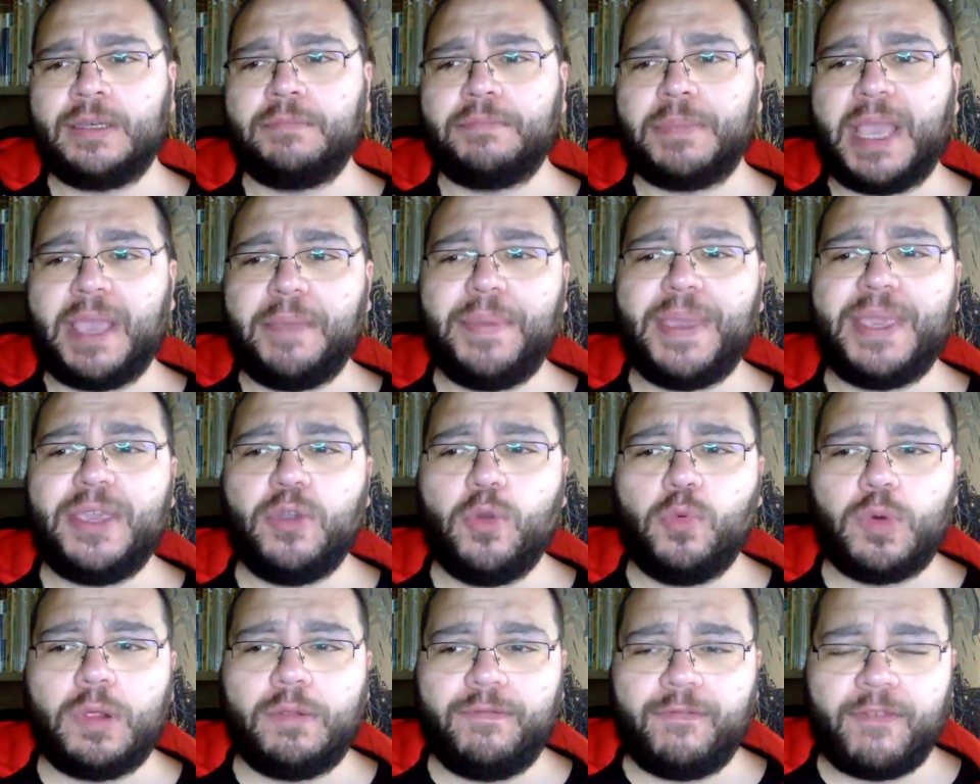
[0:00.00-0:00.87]
Maybe
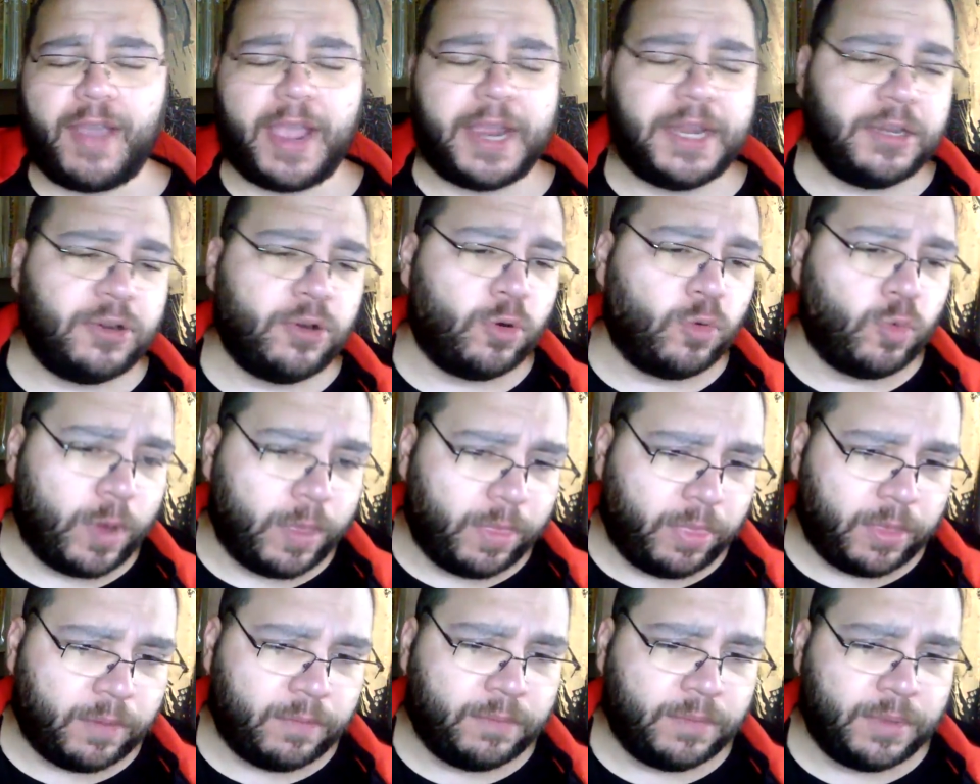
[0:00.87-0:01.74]
you will find your
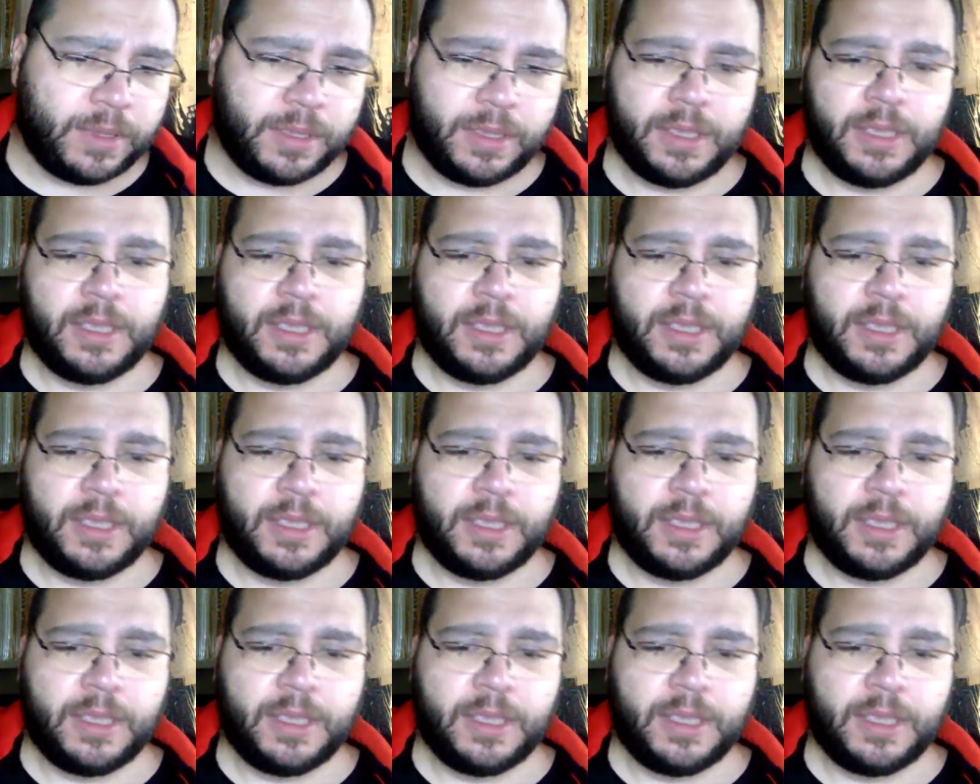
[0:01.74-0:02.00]
rhythm.